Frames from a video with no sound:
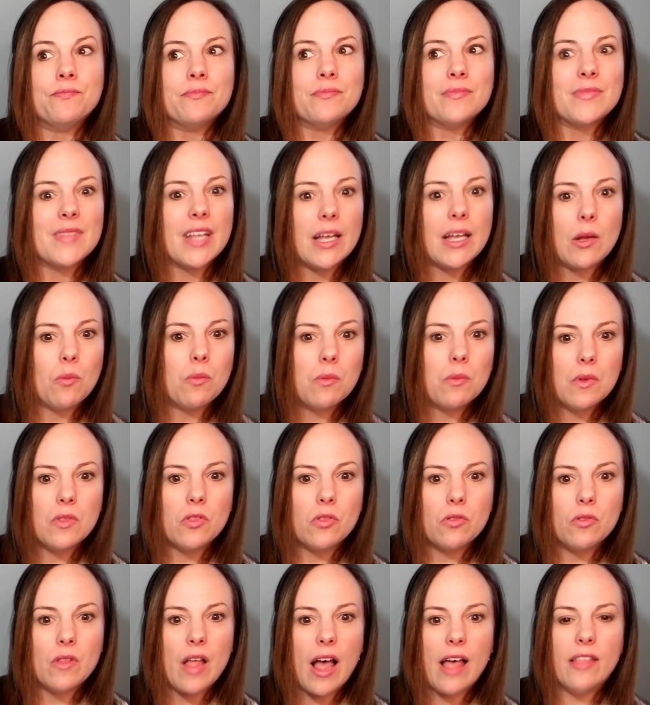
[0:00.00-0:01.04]
Like,
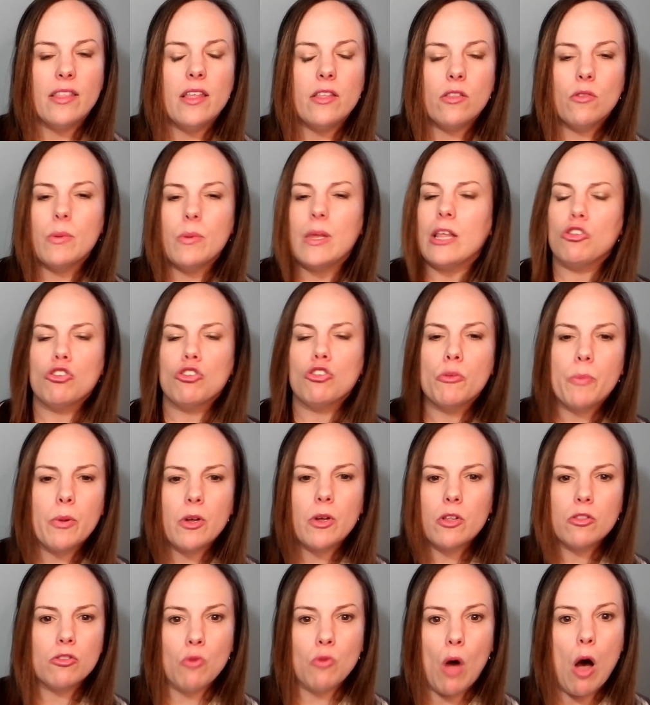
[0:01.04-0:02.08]
and then they'll be like, you're a
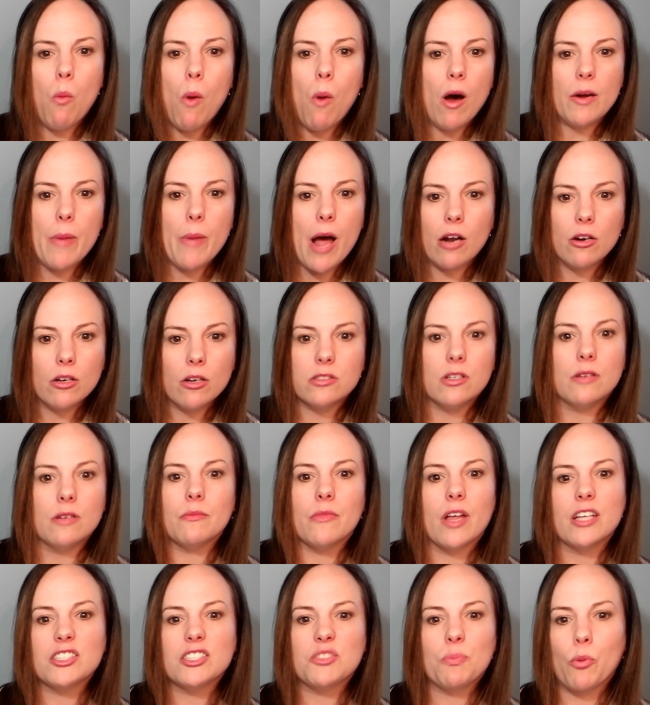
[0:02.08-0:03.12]
whataboutism.
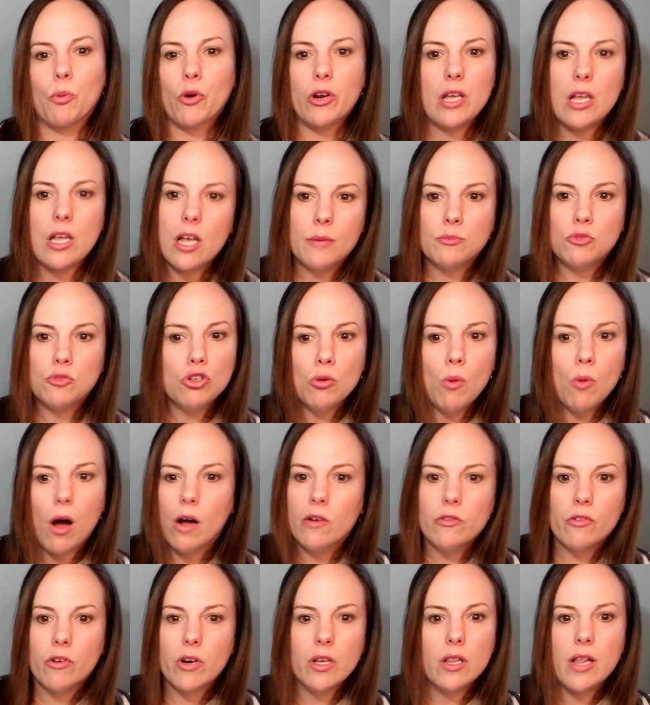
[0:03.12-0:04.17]
That's bringing up two
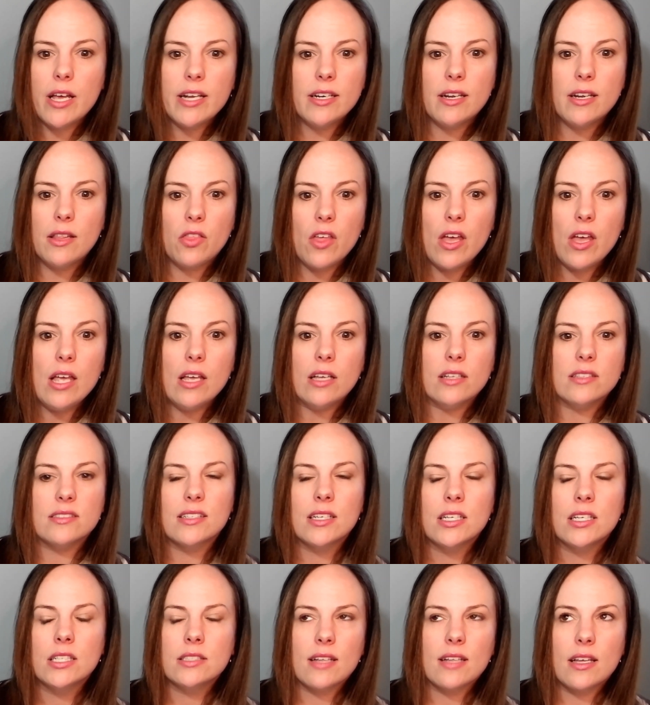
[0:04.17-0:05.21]
unrelated things.
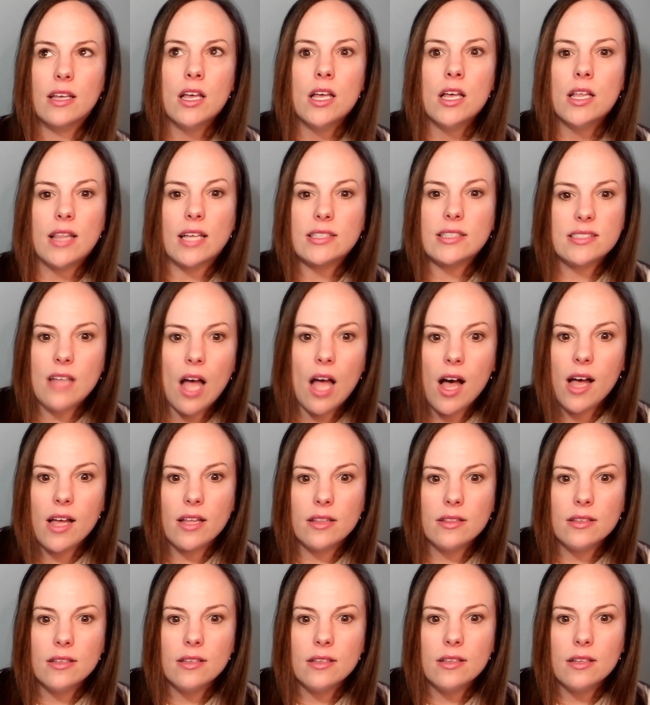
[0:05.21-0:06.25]
Like, that's not
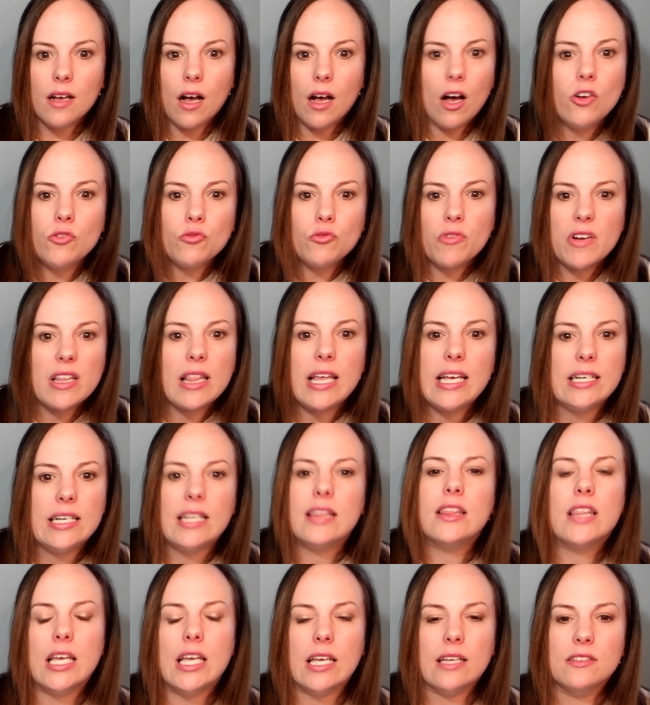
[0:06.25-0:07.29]
unrelated
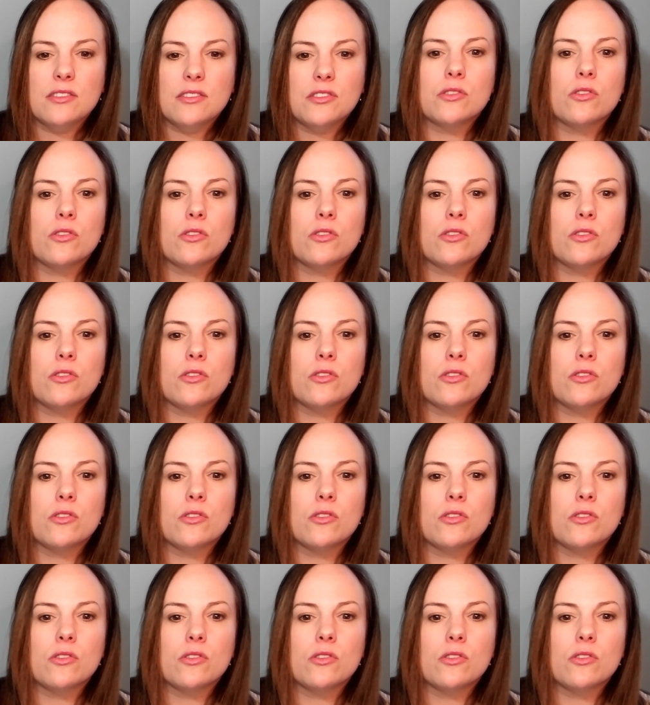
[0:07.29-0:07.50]
things.